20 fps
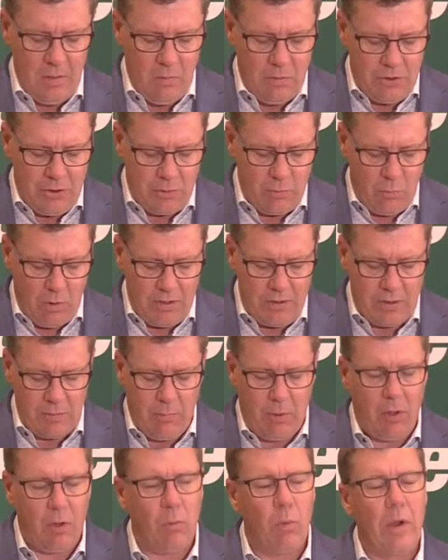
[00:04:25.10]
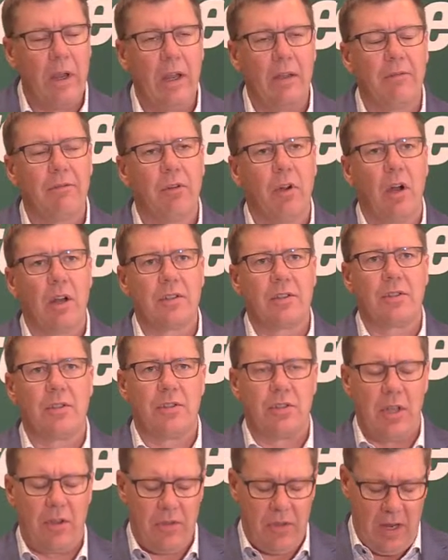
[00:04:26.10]
which is one small way for us
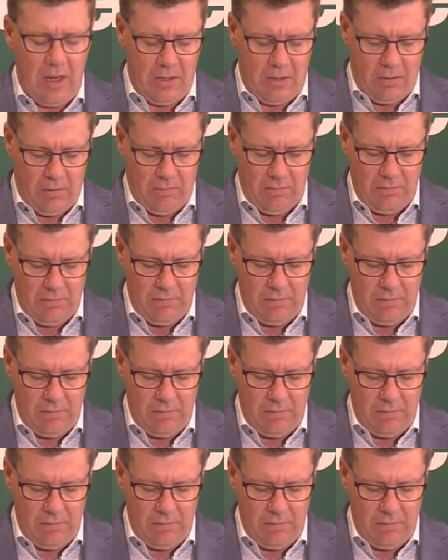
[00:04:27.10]
to say thank you